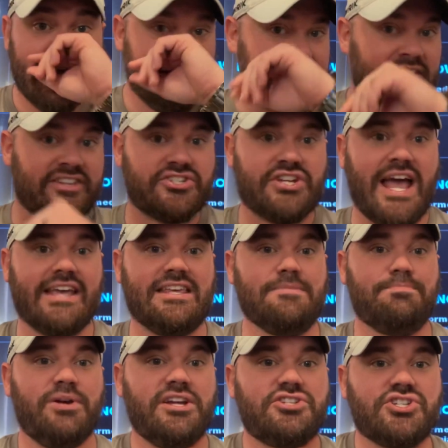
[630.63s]
Now, this Yankee
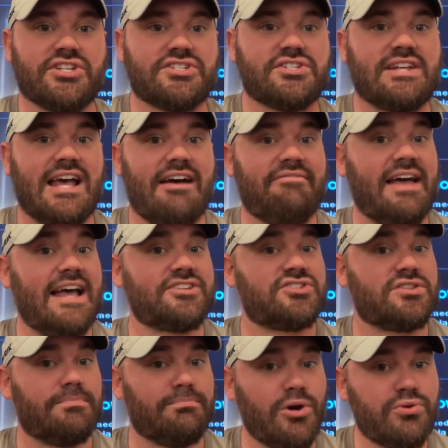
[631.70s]
pitching staff has
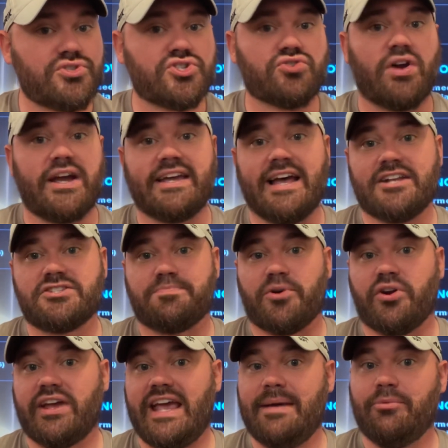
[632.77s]
the most strikeouts
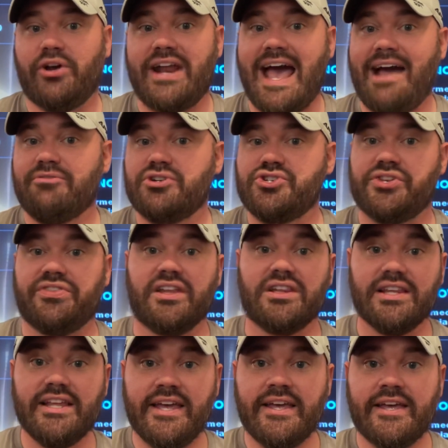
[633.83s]
per game on average in the
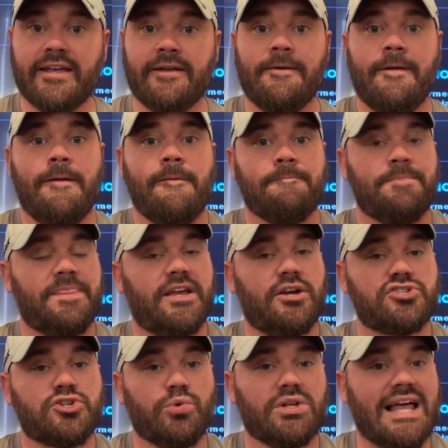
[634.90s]
league. They
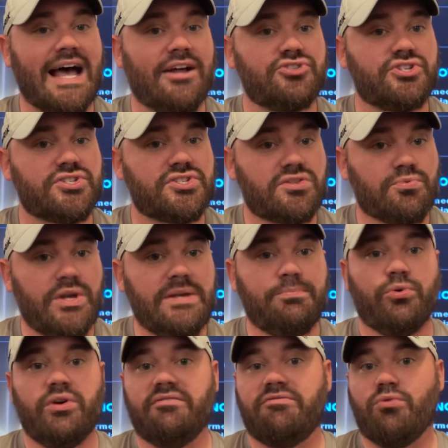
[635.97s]
also allow just
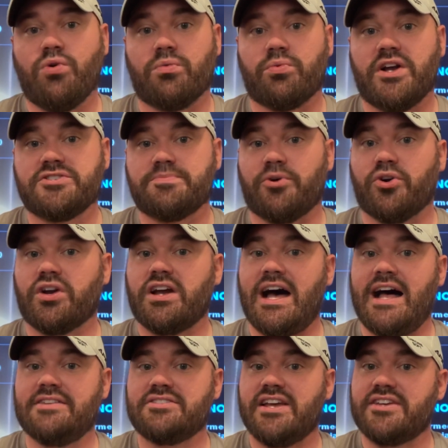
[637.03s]
3.4 runs per
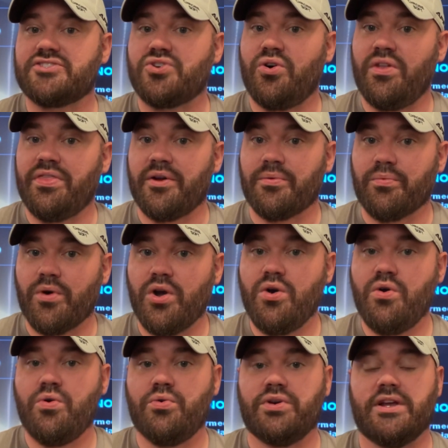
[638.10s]
contest on the
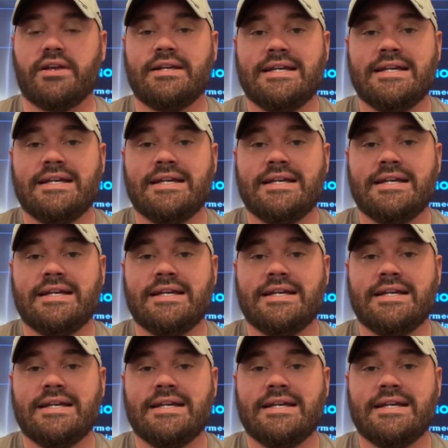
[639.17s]
road.